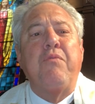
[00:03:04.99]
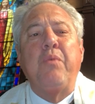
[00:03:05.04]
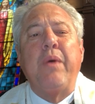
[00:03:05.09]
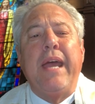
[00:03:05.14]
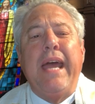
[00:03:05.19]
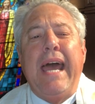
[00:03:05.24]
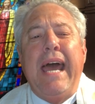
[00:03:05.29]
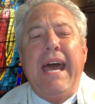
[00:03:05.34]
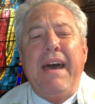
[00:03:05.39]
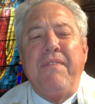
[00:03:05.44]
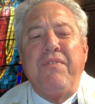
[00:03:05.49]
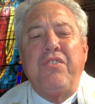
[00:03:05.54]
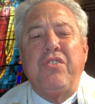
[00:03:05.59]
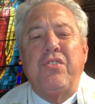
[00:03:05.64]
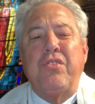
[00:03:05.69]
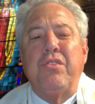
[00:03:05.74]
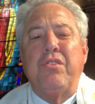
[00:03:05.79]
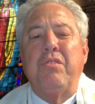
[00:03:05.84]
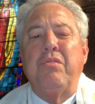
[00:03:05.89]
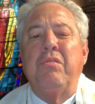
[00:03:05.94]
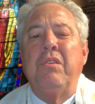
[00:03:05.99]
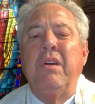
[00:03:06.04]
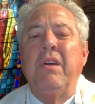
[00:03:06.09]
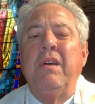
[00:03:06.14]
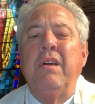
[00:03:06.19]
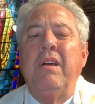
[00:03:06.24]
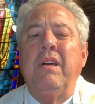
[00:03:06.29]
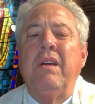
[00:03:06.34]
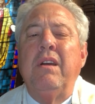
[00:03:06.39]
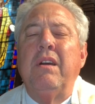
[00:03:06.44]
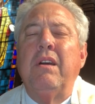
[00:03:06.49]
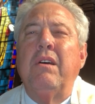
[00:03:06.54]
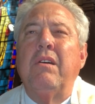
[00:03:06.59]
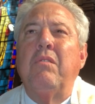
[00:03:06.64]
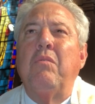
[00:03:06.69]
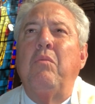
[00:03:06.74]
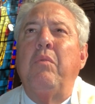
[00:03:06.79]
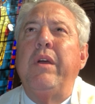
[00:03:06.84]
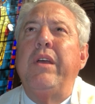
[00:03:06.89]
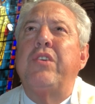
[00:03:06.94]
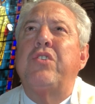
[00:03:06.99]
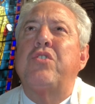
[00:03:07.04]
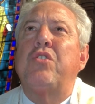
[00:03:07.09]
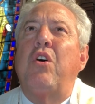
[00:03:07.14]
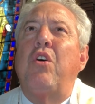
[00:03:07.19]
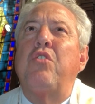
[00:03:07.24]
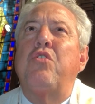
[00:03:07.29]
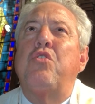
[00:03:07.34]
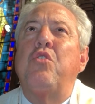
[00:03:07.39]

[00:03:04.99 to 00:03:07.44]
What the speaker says: We have to. We start